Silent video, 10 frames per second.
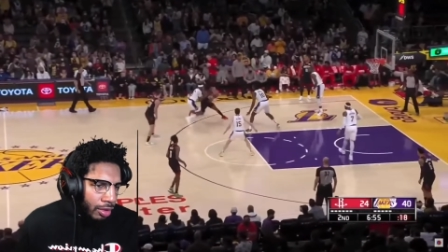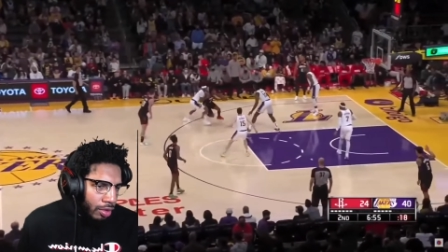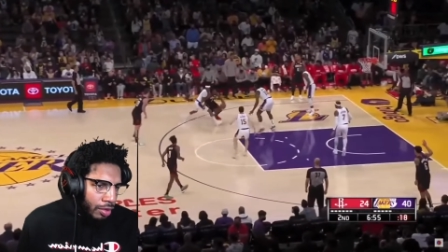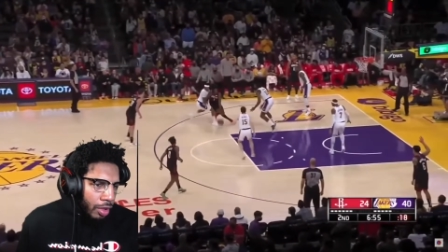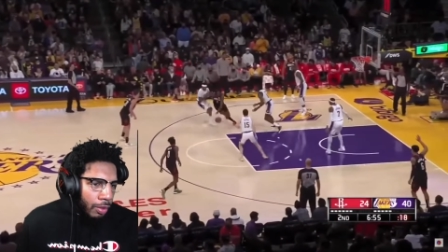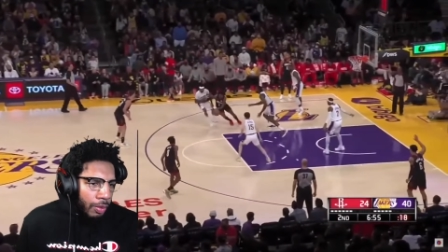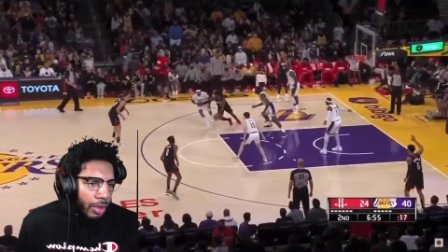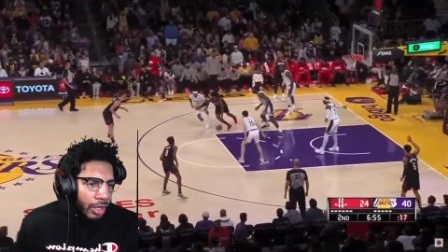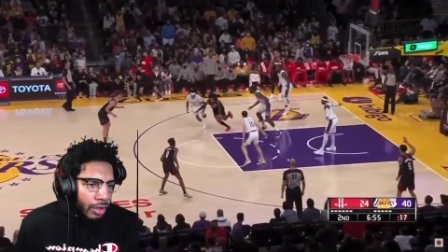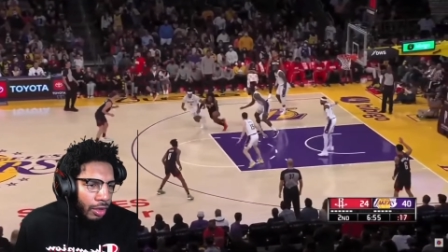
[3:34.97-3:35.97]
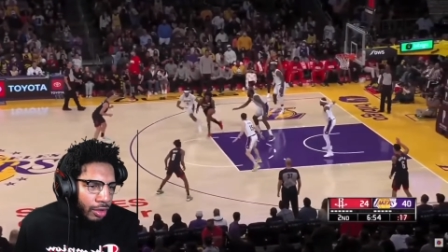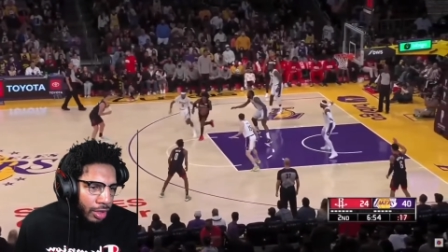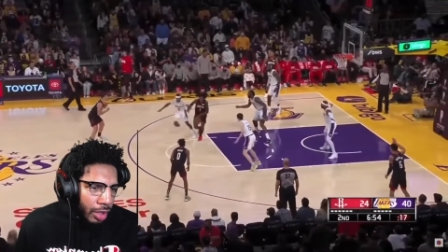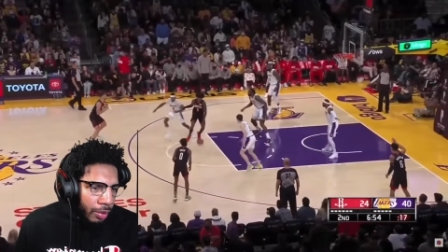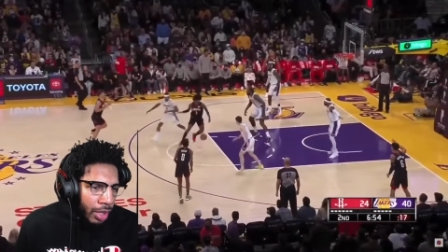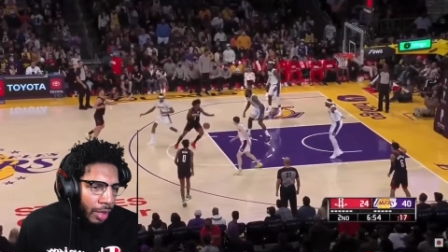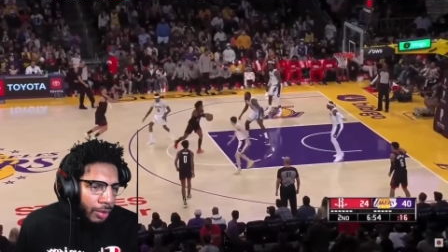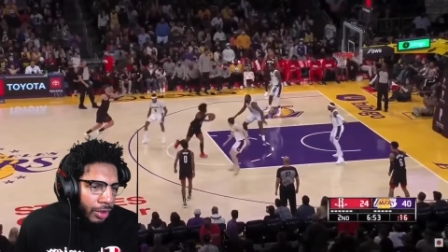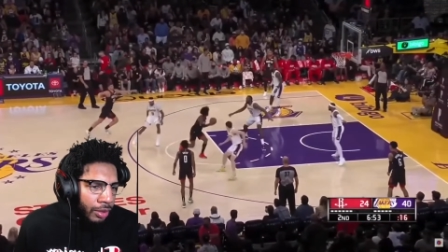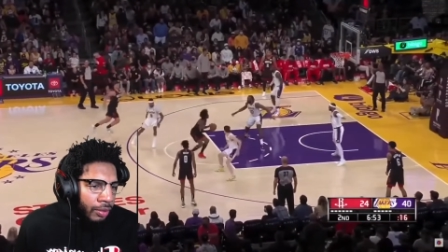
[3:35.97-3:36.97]
There's always going to be BS calls in the NBA,
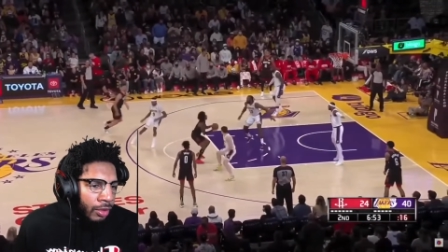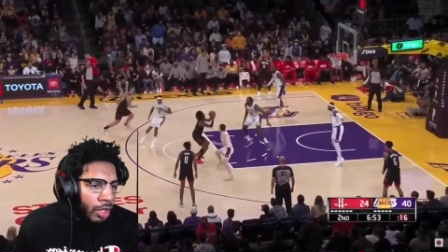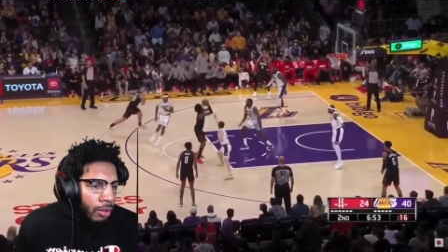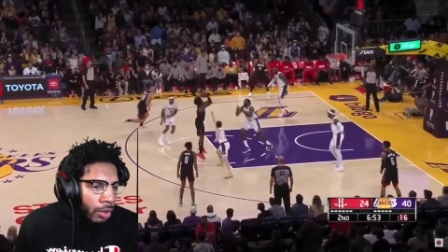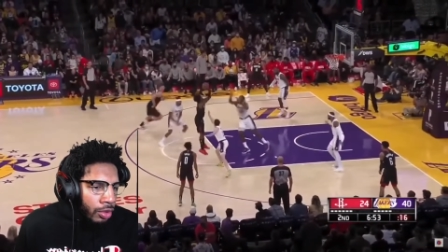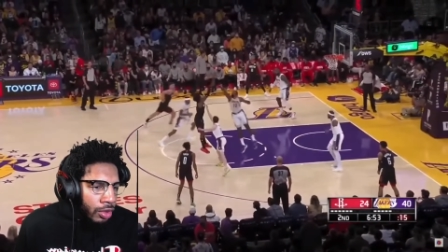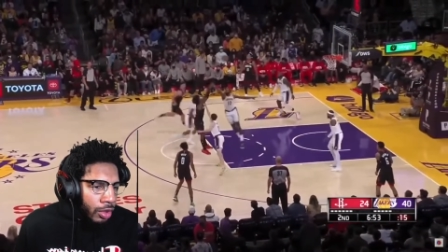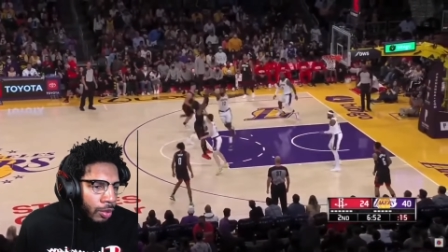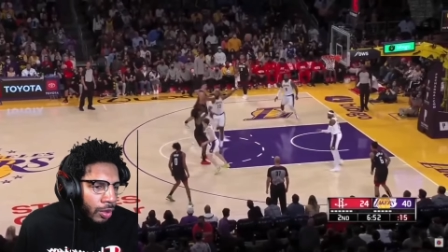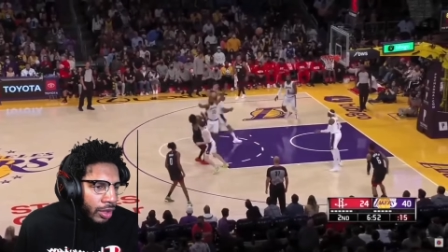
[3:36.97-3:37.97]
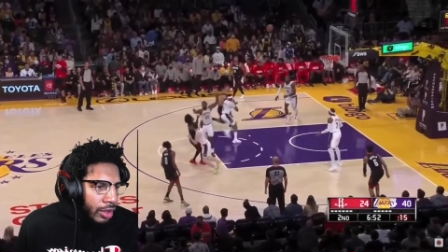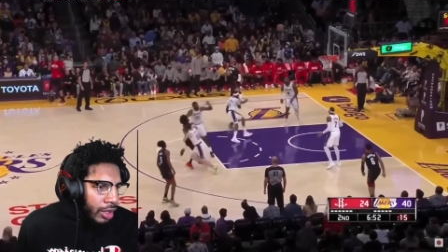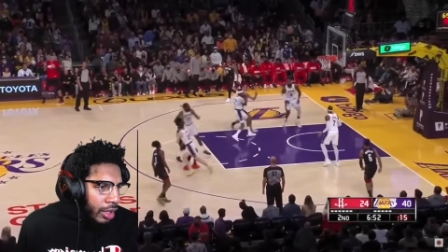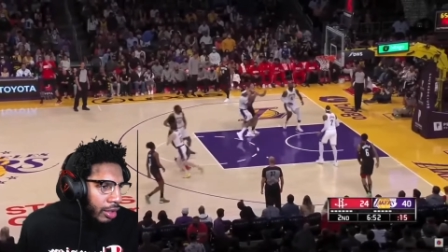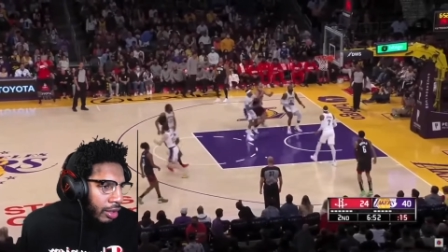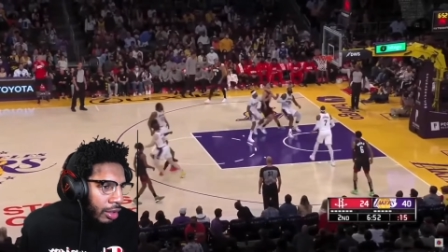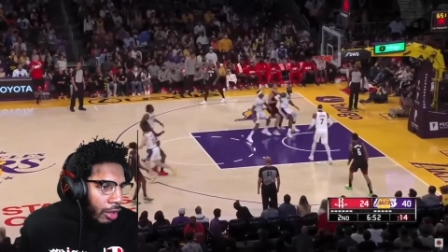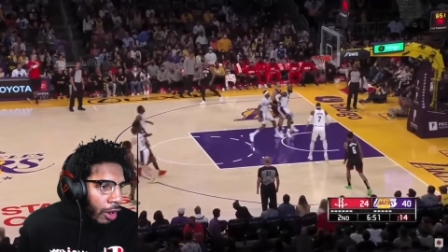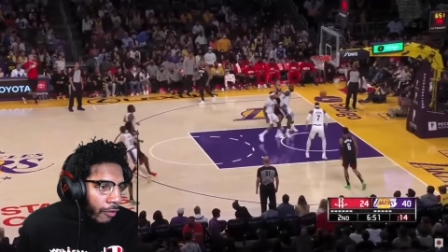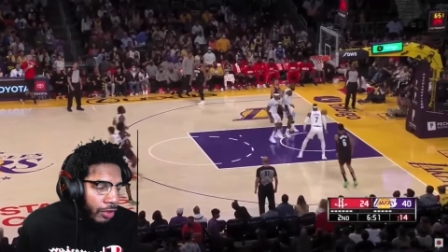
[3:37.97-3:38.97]
but most of them ones that the
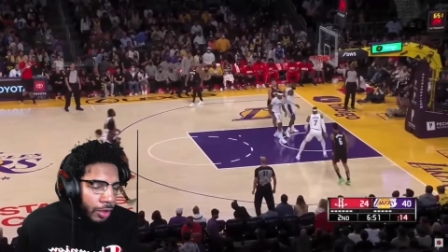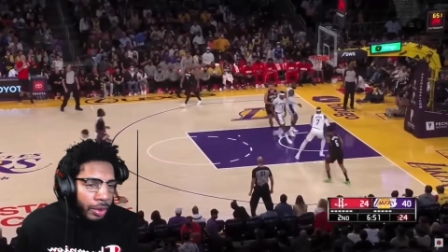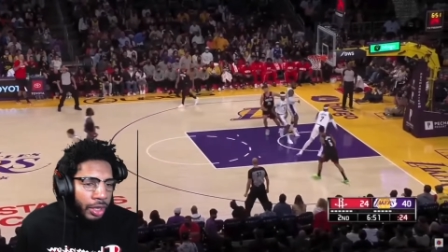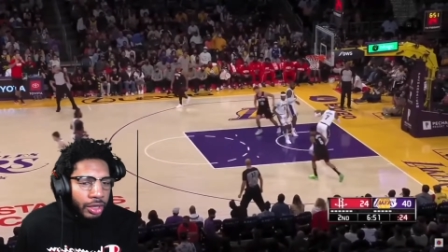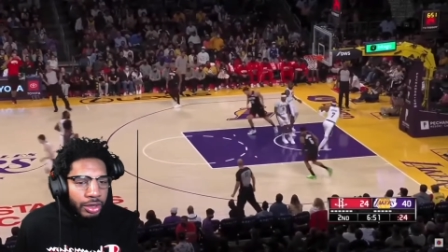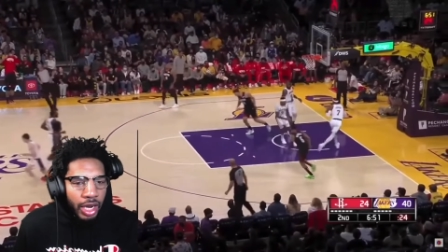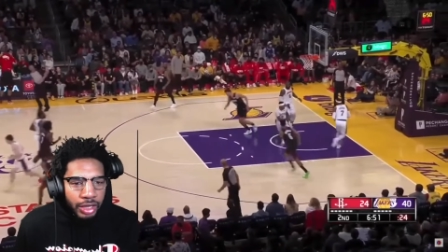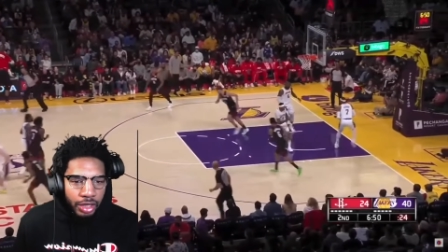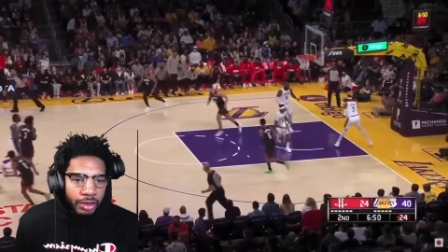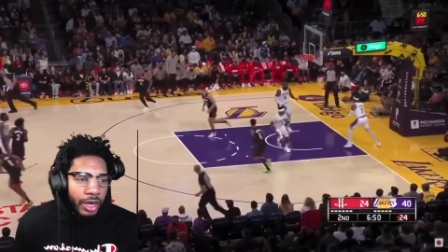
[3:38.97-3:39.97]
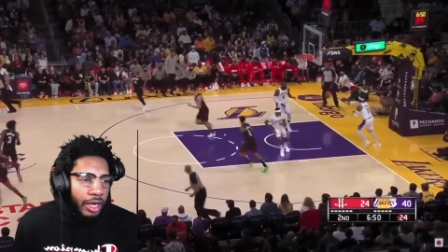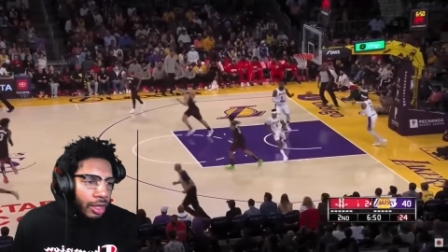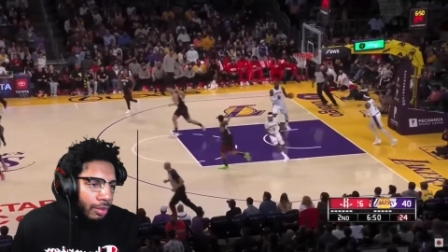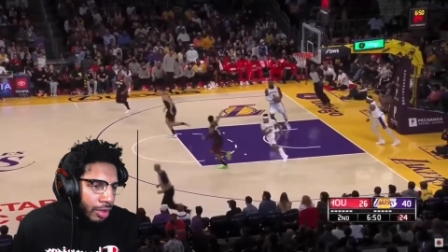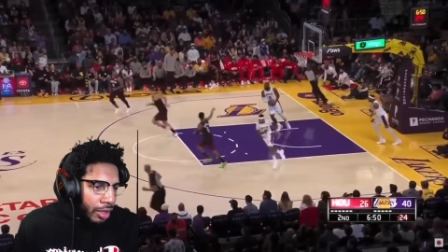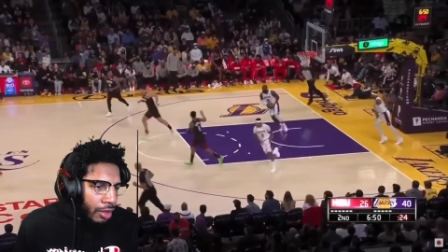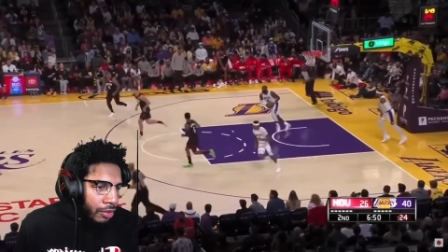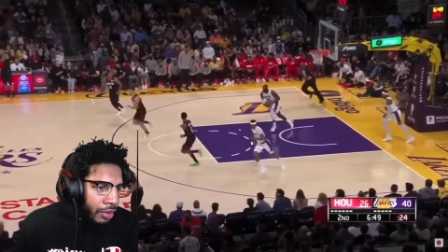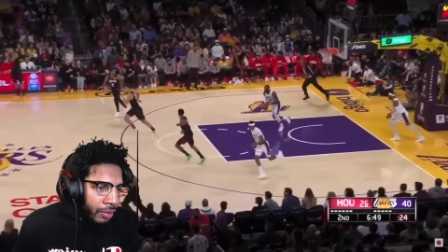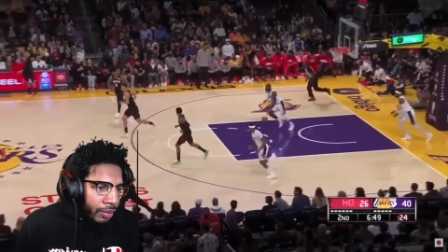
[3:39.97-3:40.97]
offensive player tries to create
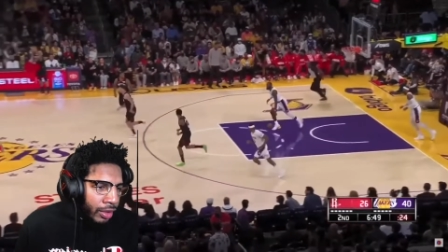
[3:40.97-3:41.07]
themselves,